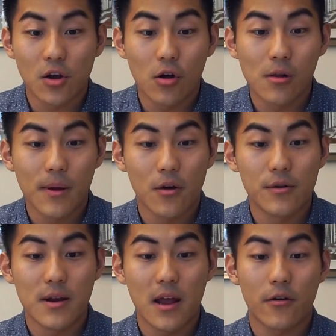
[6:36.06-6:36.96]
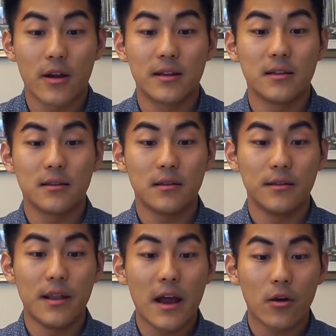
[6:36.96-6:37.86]
is all about
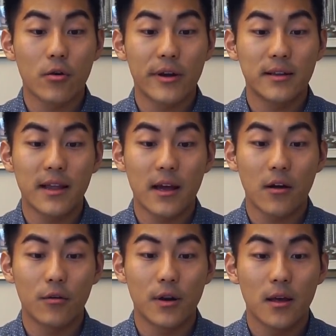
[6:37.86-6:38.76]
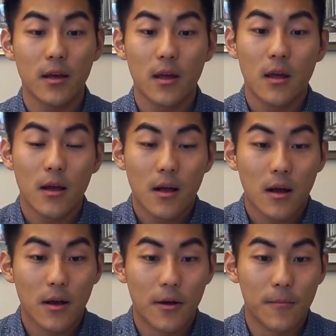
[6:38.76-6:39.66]
narrowing down
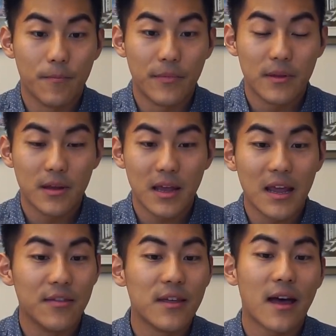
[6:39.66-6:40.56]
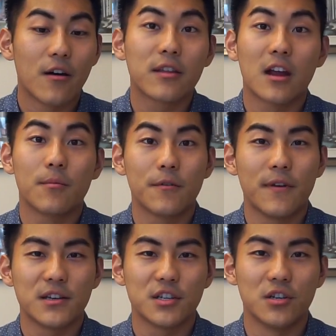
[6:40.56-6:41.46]
in the healthcare
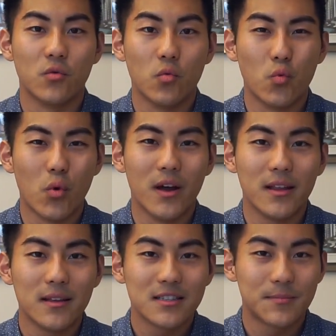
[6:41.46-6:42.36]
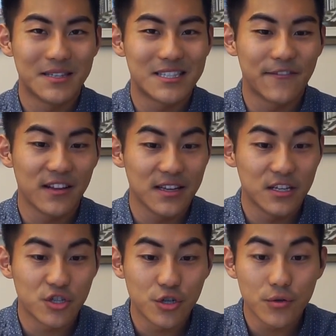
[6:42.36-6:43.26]
profession what specifically
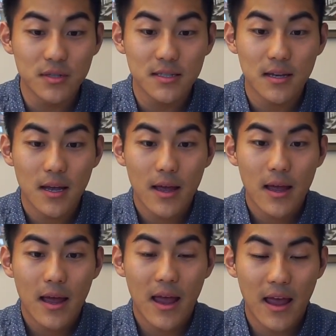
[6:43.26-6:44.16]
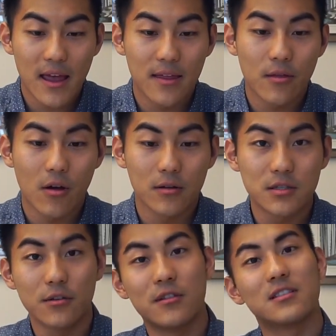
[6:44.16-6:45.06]
to choose, and
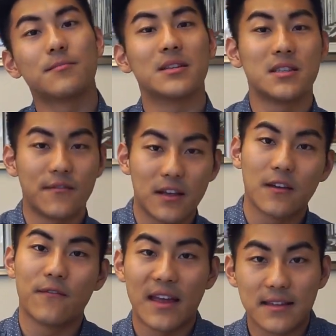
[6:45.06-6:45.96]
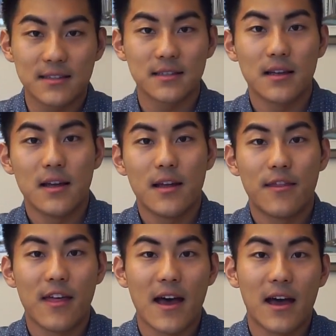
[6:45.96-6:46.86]
also the specific events
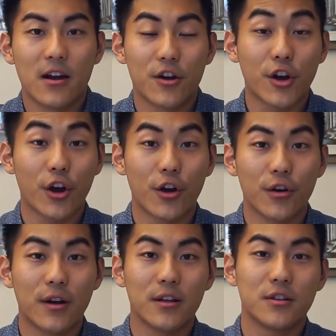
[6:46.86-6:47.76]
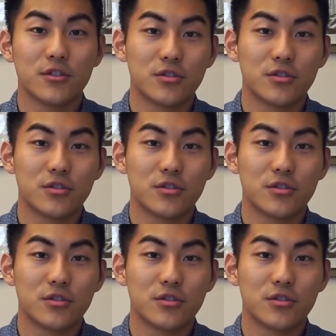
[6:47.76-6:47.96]
that occurred